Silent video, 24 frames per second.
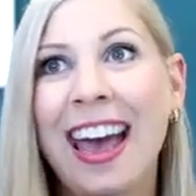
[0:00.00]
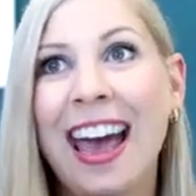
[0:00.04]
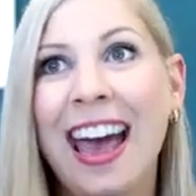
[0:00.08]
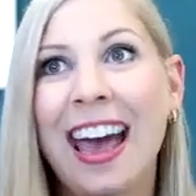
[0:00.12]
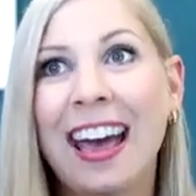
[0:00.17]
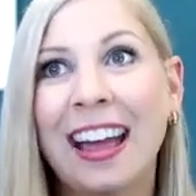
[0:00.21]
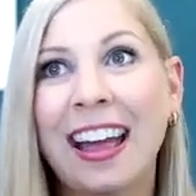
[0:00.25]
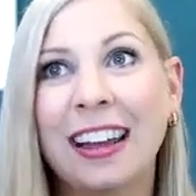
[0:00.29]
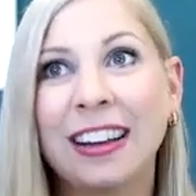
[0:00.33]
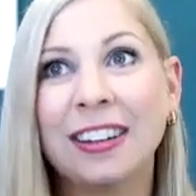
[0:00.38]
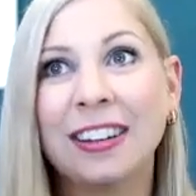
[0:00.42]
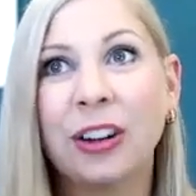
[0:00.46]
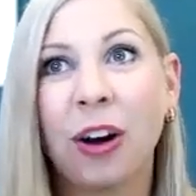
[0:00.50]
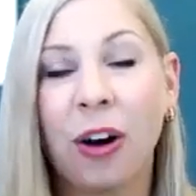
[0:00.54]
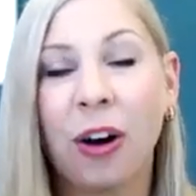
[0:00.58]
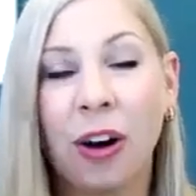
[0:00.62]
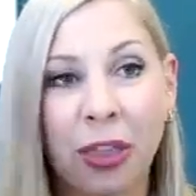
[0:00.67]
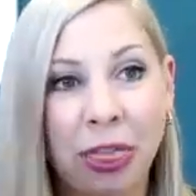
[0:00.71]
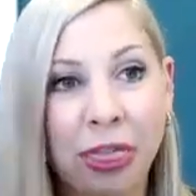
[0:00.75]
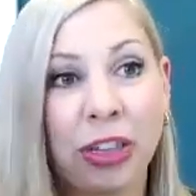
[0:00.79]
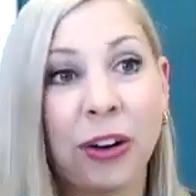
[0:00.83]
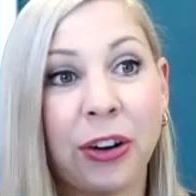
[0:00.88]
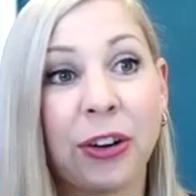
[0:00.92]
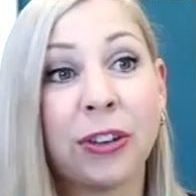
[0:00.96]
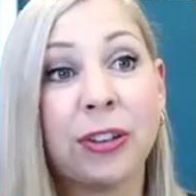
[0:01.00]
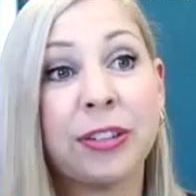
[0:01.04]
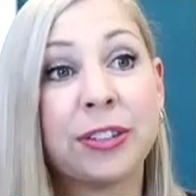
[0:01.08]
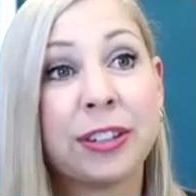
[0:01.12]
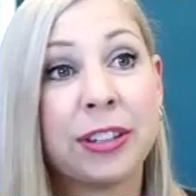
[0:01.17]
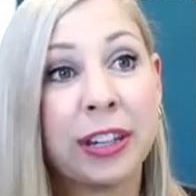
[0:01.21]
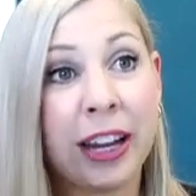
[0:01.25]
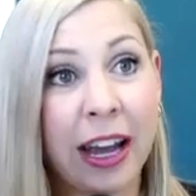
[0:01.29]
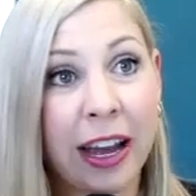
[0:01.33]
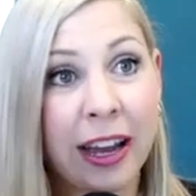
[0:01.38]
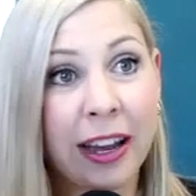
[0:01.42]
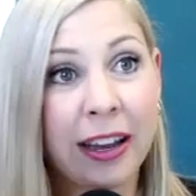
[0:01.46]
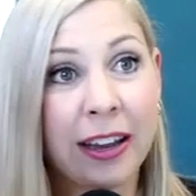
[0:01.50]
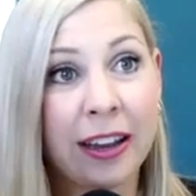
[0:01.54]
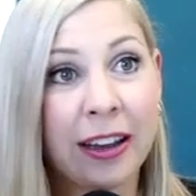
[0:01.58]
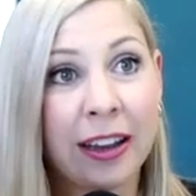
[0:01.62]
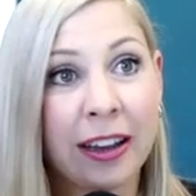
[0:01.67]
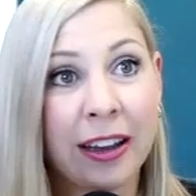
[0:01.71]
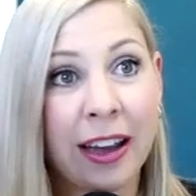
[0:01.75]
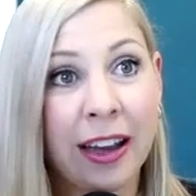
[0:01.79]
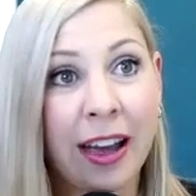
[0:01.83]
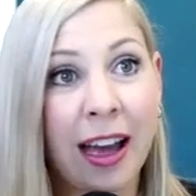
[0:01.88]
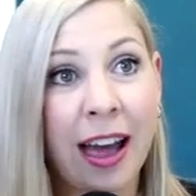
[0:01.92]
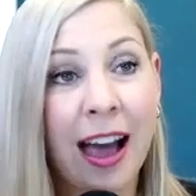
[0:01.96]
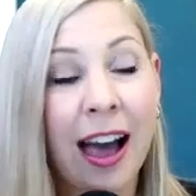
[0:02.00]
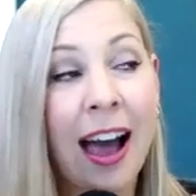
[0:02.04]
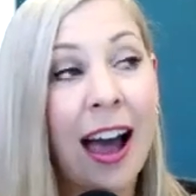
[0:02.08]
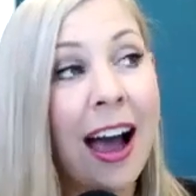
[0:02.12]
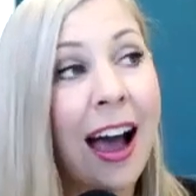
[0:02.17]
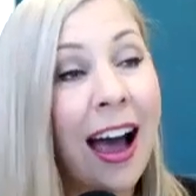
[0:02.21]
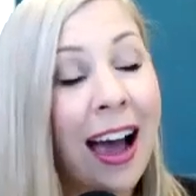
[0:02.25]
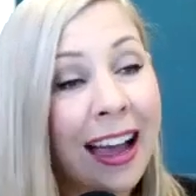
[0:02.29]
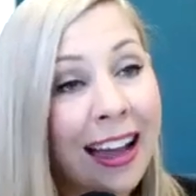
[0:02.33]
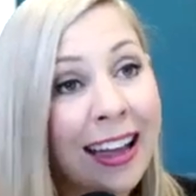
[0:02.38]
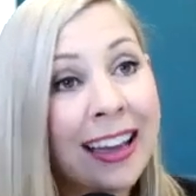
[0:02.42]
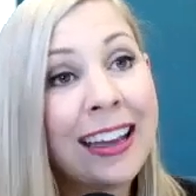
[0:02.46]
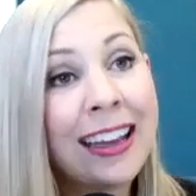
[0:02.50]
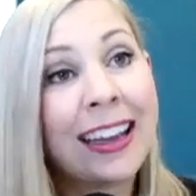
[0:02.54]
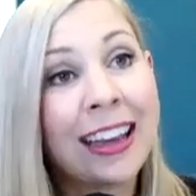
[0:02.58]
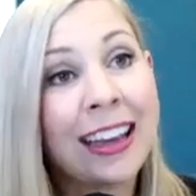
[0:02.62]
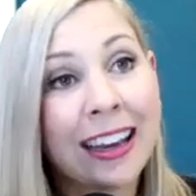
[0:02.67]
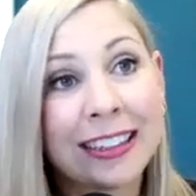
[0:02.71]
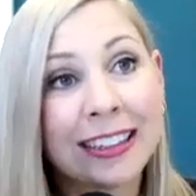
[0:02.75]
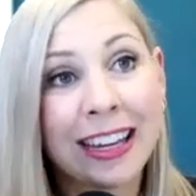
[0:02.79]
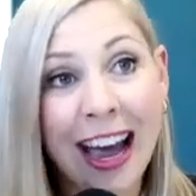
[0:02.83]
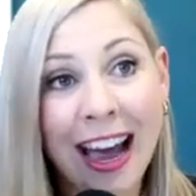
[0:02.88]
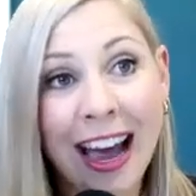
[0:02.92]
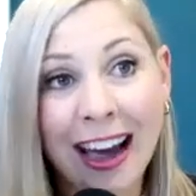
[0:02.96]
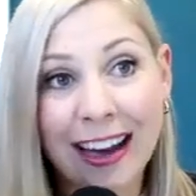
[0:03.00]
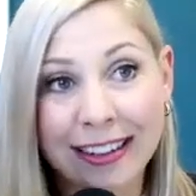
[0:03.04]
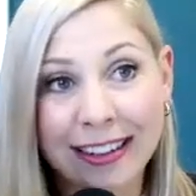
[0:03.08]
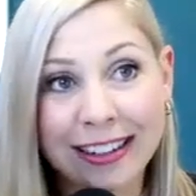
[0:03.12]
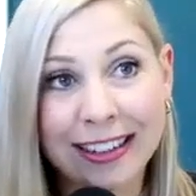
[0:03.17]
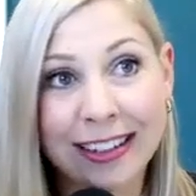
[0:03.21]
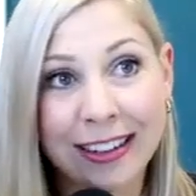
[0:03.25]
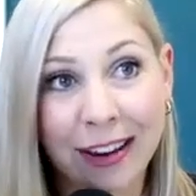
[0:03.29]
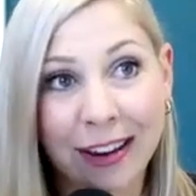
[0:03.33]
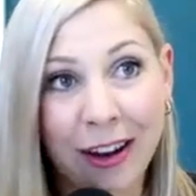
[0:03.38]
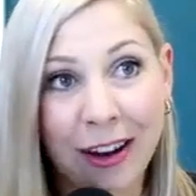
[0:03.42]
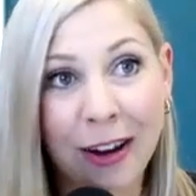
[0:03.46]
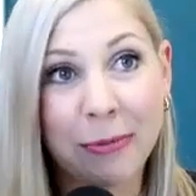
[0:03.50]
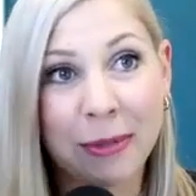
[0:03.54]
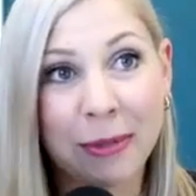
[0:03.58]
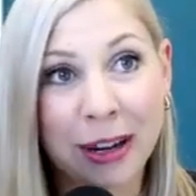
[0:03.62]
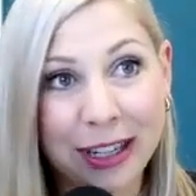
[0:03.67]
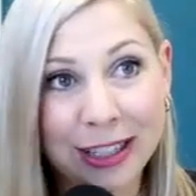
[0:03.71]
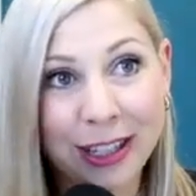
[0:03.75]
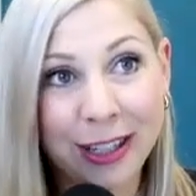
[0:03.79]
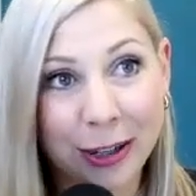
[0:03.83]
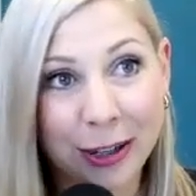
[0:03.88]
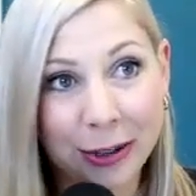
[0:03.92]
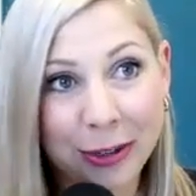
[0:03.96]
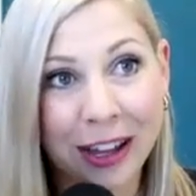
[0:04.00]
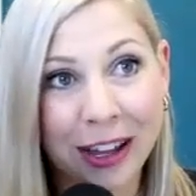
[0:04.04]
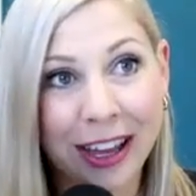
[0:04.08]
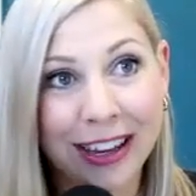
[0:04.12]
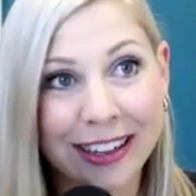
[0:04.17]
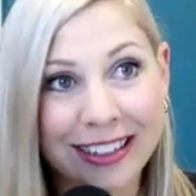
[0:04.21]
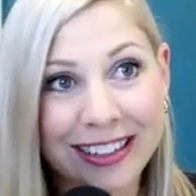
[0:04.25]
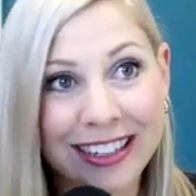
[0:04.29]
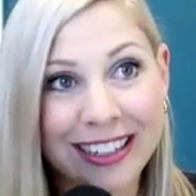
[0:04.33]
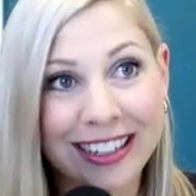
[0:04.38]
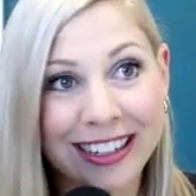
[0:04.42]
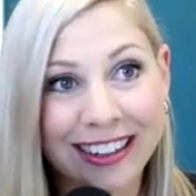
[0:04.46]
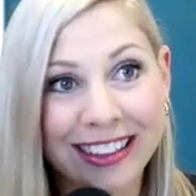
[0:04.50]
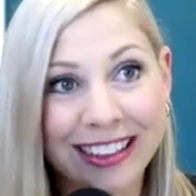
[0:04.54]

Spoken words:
And on Thursday, I kicked ass on my to-do list.